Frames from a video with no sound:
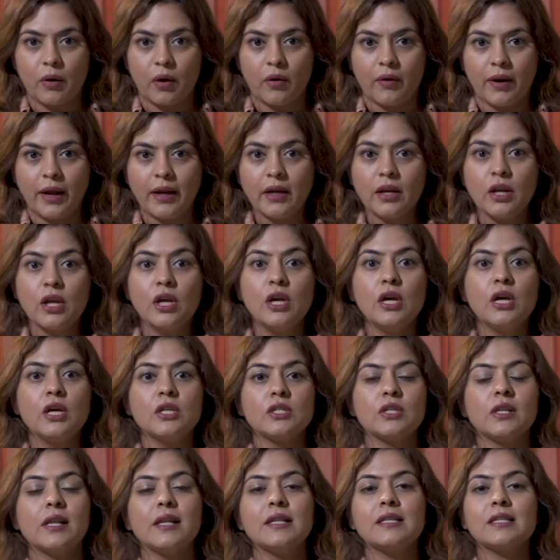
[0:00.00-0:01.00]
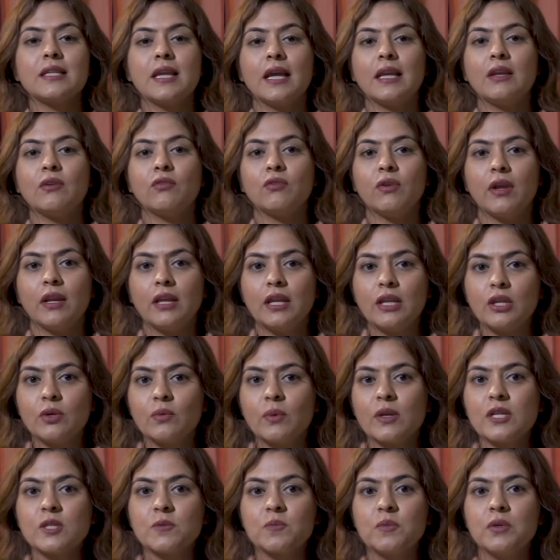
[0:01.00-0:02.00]
All right, so let's get ready to
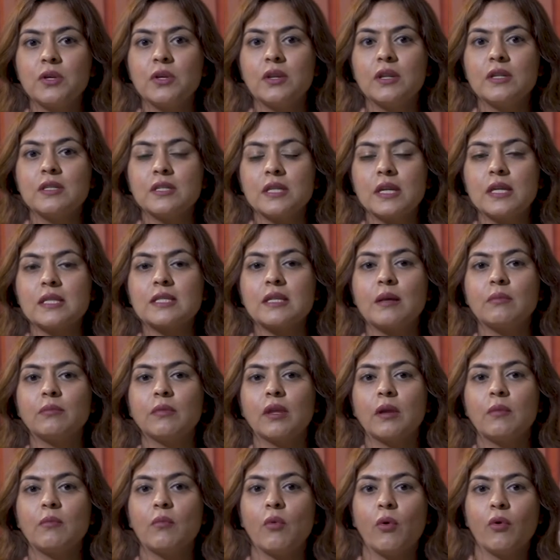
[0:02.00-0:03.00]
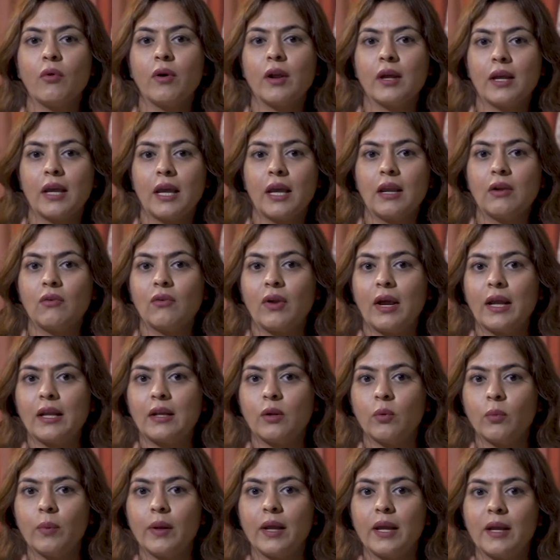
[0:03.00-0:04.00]
experiencing something more again right
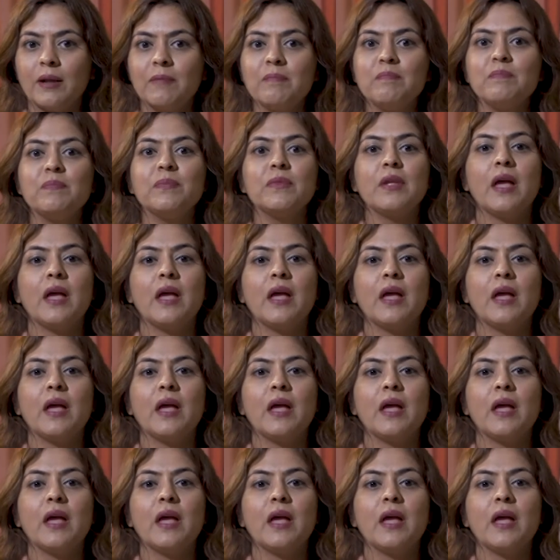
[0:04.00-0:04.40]
away,